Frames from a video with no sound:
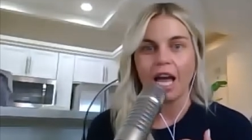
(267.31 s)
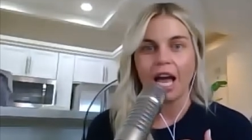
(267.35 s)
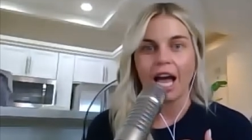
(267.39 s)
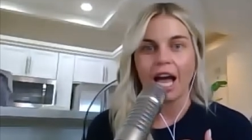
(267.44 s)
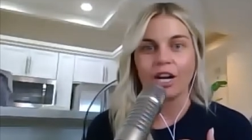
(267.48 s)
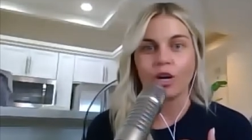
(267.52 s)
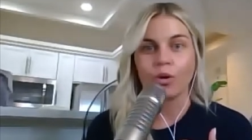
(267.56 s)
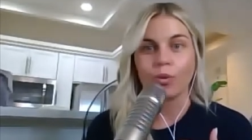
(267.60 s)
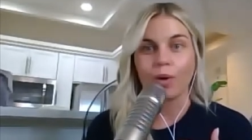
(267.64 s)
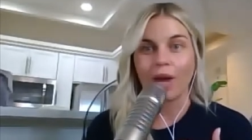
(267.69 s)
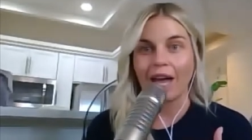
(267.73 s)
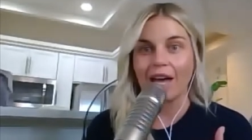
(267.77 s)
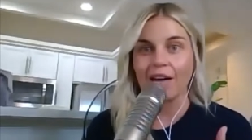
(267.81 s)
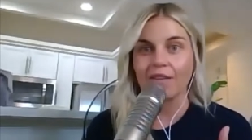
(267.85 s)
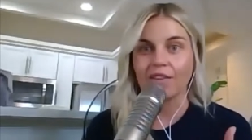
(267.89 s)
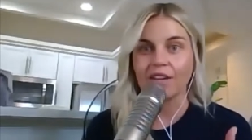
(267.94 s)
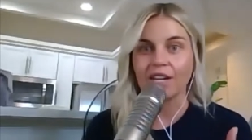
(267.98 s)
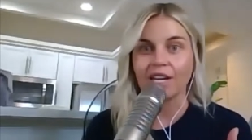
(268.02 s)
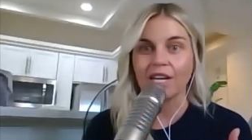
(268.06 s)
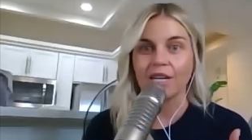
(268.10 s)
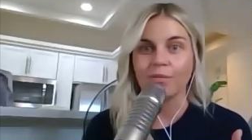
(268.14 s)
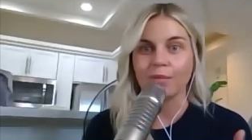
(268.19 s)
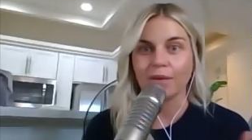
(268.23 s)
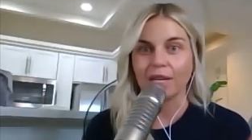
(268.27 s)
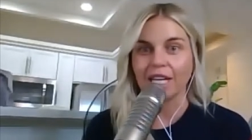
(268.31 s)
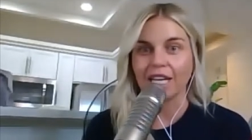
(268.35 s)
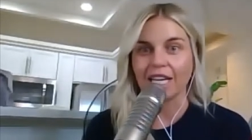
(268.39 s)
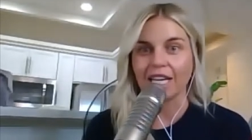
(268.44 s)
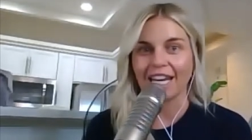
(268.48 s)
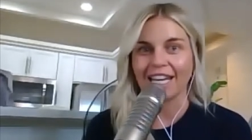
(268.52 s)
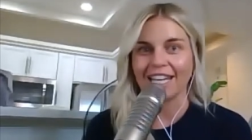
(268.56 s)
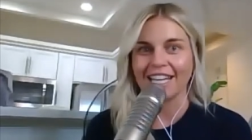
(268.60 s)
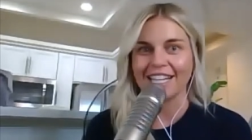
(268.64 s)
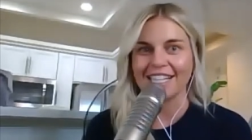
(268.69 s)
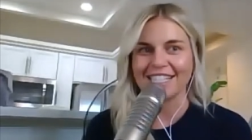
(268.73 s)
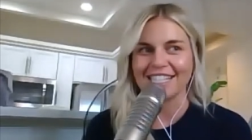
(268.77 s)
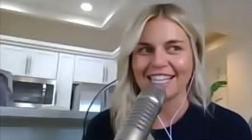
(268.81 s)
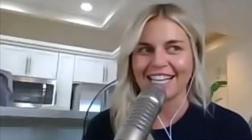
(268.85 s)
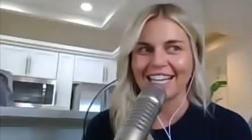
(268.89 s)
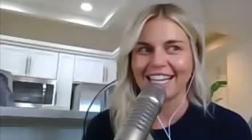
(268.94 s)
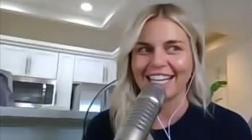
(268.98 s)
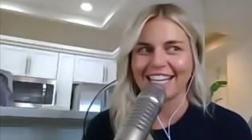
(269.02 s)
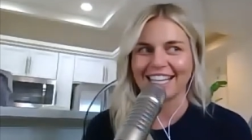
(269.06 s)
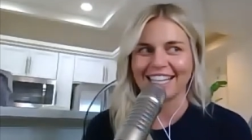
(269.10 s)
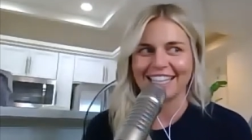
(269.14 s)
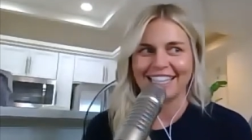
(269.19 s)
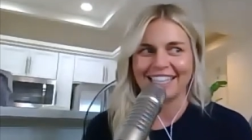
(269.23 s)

i don't have it in me and it's like